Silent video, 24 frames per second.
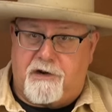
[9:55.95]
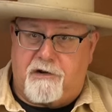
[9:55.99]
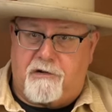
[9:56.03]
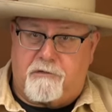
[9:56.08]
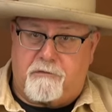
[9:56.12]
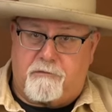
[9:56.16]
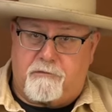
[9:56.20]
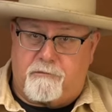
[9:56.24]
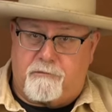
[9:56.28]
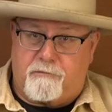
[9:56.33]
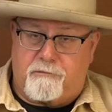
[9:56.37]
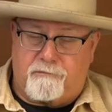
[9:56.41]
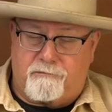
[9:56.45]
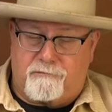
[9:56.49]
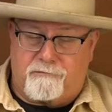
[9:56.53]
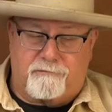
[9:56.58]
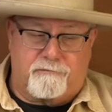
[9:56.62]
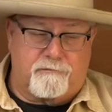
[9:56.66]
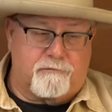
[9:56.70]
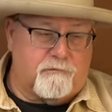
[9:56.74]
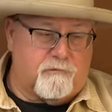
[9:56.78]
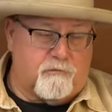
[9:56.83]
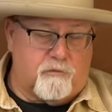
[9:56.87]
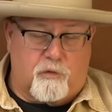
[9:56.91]
know,
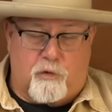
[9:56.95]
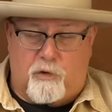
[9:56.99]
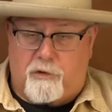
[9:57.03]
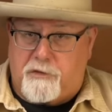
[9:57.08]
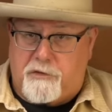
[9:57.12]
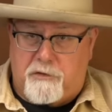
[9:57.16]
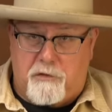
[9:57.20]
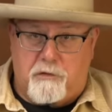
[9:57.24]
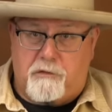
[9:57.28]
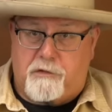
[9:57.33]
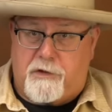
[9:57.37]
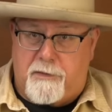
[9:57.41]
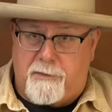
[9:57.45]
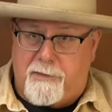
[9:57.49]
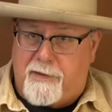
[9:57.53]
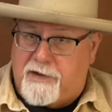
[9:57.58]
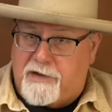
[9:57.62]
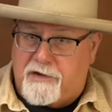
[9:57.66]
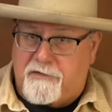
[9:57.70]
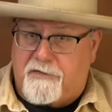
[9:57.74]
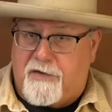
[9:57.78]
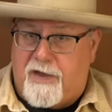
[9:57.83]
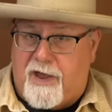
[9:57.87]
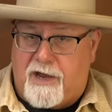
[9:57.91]
were newly
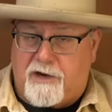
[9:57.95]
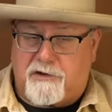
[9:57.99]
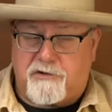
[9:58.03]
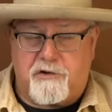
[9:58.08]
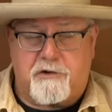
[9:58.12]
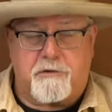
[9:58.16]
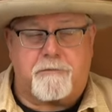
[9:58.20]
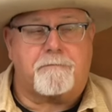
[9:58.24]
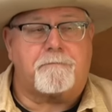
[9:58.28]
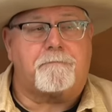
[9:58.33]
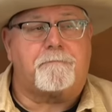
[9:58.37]
manufactured.